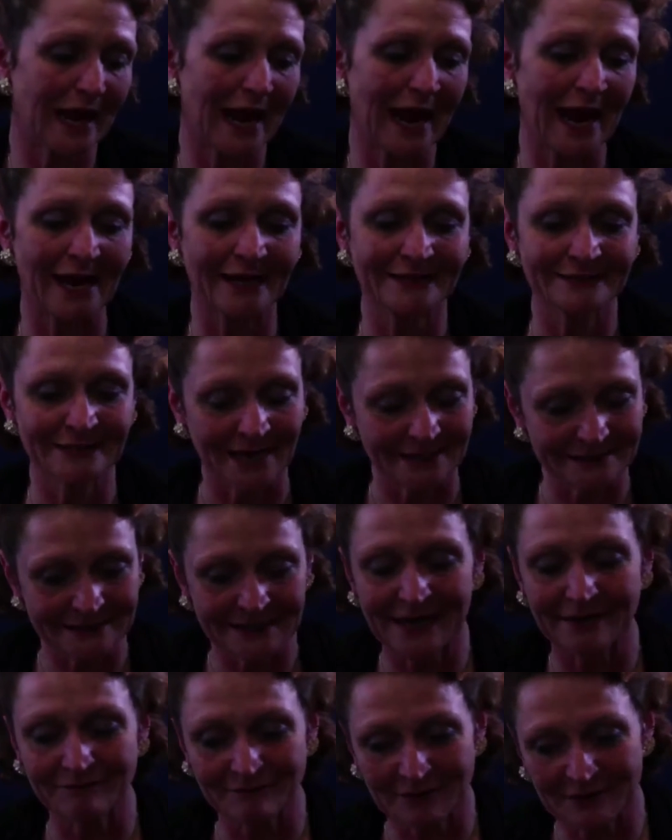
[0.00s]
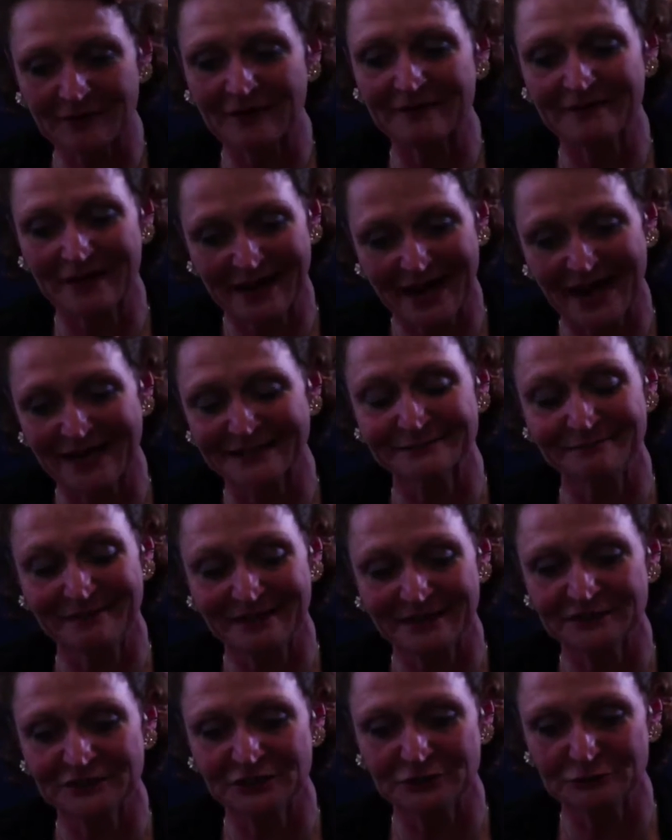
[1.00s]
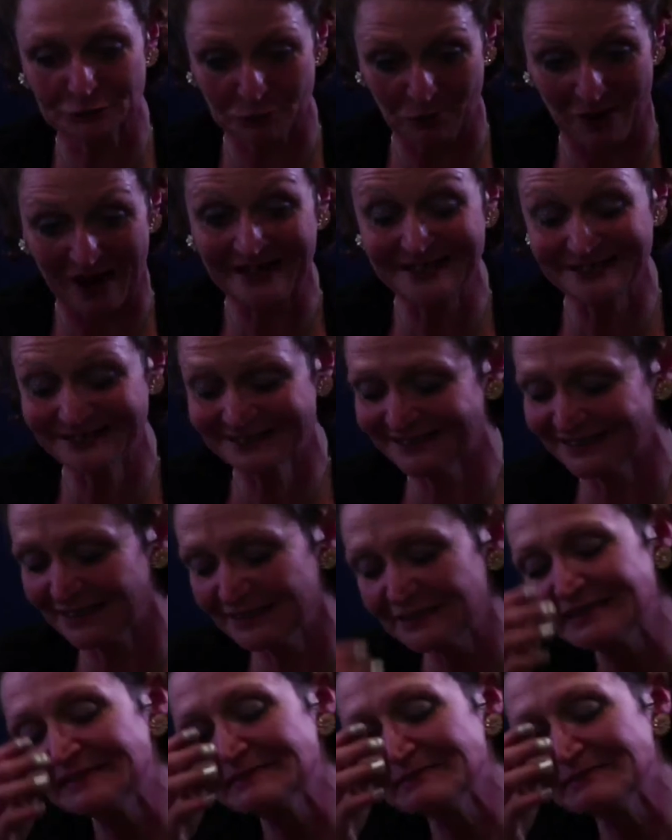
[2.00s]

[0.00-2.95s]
And I did everything they asked me to do twice,